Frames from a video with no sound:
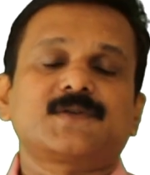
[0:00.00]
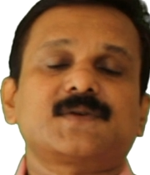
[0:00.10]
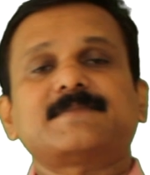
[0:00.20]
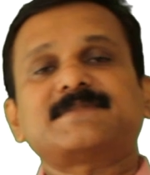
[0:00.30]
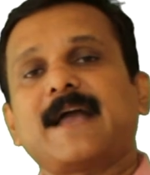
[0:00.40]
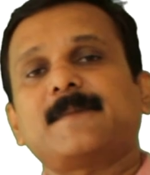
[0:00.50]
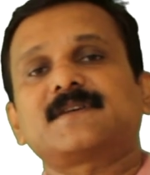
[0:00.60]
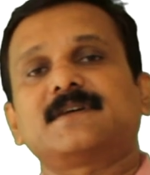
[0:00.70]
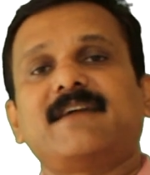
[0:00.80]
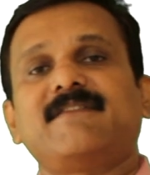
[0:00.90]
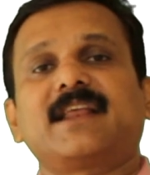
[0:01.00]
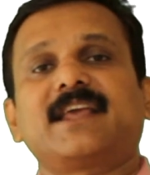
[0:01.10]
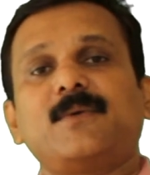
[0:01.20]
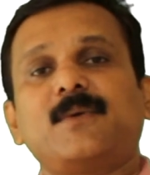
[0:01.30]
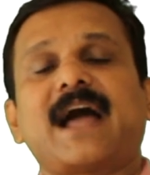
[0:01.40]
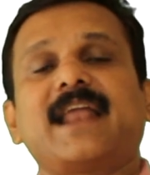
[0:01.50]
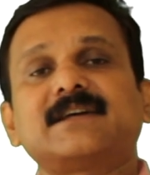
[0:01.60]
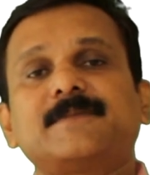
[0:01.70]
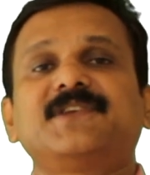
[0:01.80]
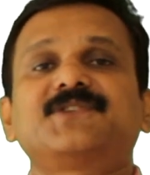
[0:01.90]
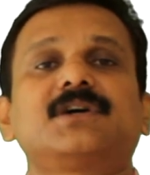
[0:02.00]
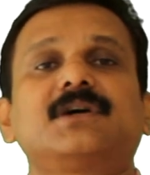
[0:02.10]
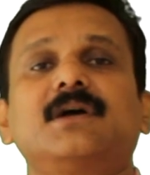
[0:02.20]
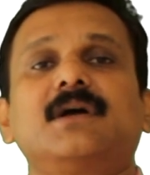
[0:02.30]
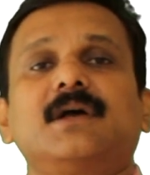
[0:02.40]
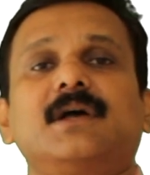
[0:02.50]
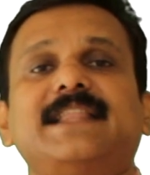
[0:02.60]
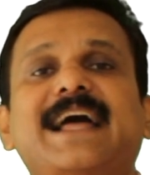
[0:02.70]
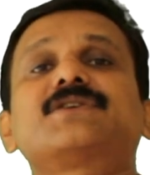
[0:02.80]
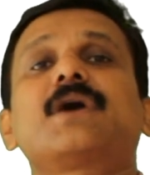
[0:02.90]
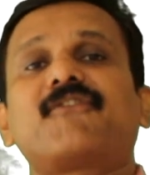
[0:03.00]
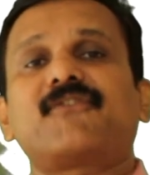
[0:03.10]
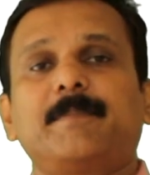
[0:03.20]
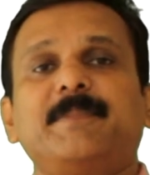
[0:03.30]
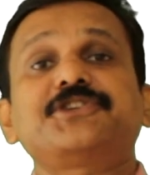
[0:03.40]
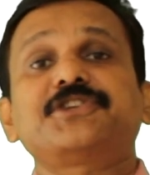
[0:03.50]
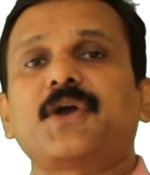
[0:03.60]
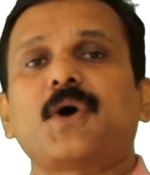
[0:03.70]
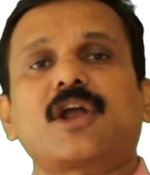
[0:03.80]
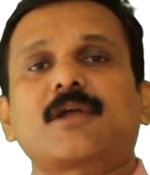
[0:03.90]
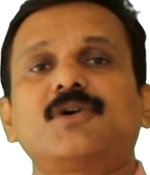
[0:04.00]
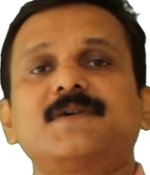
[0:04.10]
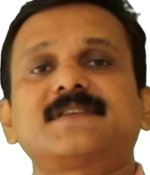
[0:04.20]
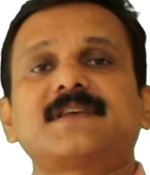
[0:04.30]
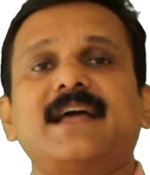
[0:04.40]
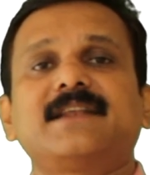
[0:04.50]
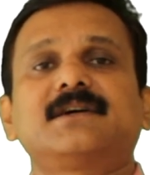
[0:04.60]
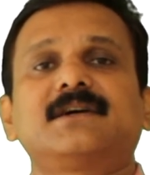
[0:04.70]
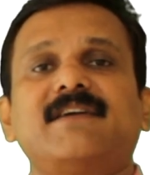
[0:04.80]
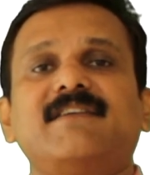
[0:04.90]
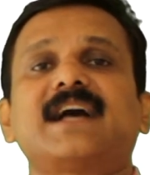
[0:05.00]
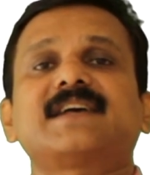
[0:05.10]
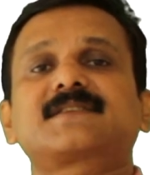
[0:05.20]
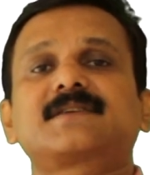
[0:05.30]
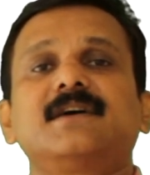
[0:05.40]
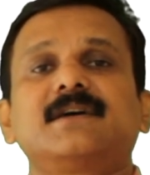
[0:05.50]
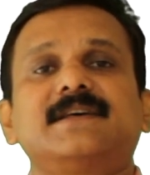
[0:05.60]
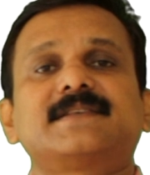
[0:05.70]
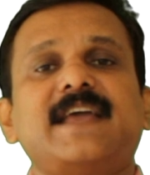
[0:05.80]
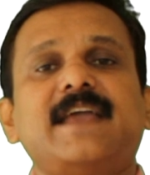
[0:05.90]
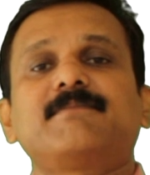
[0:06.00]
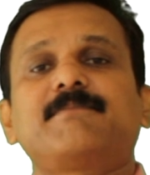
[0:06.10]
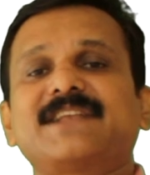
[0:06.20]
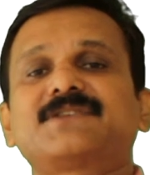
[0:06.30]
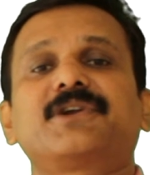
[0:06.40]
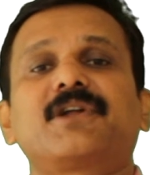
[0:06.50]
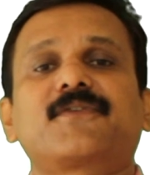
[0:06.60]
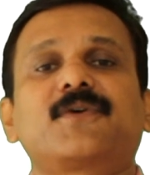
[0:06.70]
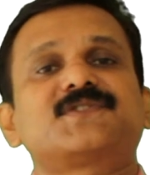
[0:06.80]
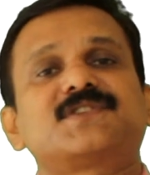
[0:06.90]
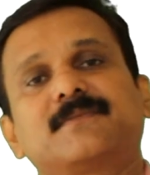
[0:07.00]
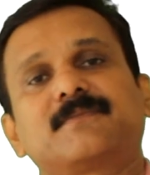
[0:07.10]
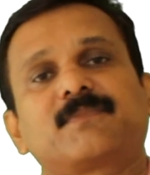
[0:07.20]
So sometimes they will give another picture, that of pituitary hormones, and they will ask the same pattern of question.